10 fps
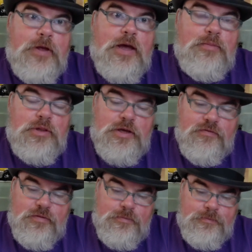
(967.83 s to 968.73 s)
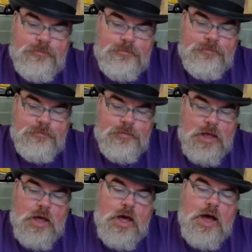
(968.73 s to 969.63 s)
I believed them.
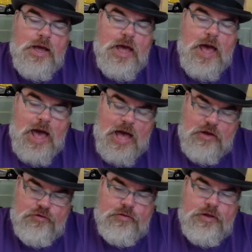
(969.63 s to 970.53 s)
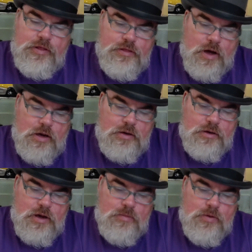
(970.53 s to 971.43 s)
I actually thought
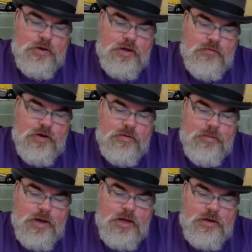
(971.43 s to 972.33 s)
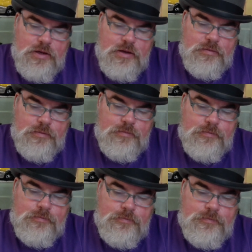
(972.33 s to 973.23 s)
about giving up my idea.
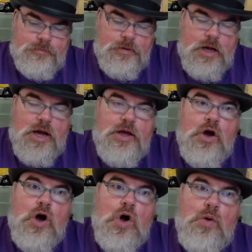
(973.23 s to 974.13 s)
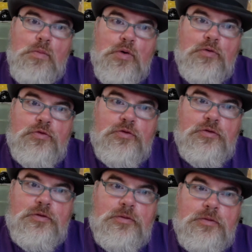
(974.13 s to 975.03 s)
I almost
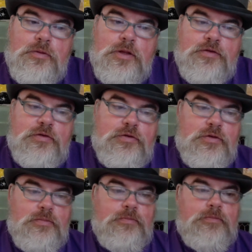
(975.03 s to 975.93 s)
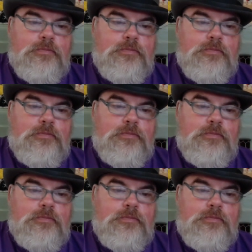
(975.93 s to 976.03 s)
listened to them.